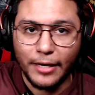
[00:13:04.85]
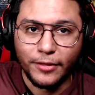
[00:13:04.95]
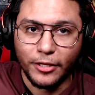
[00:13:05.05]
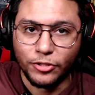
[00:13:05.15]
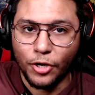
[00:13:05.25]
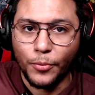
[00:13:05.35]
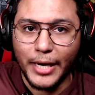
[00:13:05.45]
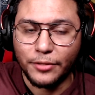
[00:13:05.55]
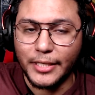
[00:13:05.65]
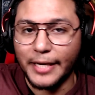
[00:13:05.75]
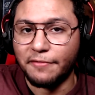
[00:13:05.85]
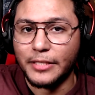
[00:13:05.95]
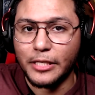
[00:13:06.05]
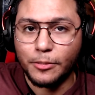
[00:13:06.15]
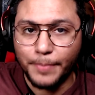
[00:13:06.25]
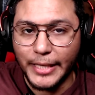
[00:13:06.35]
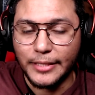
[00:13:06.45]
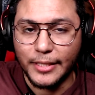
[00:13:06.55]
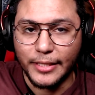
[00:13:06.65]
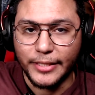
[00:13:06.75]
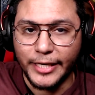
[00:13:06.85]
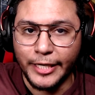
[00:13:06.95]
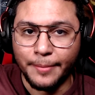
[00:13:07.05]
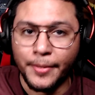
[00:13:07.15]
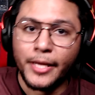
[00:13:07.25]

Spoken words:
There's no one else that gives speed to the team,